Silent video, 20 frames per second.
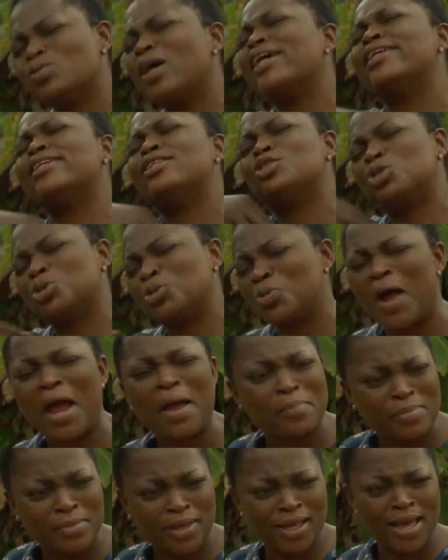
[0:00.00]
Why you
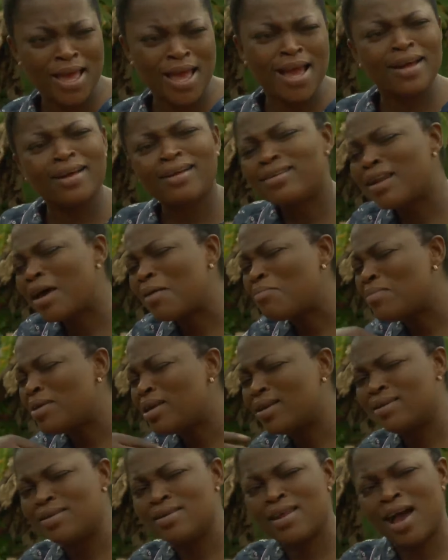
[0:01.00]
try me? Na
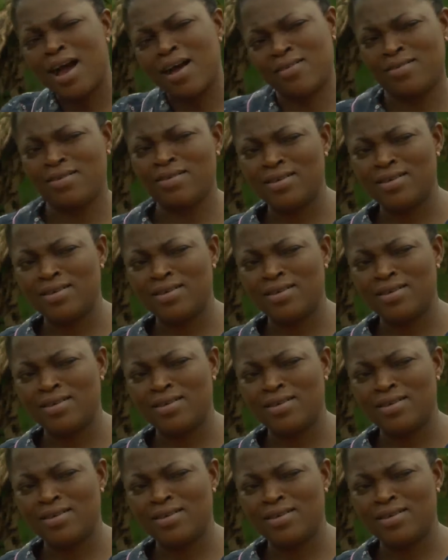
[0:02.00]
me na.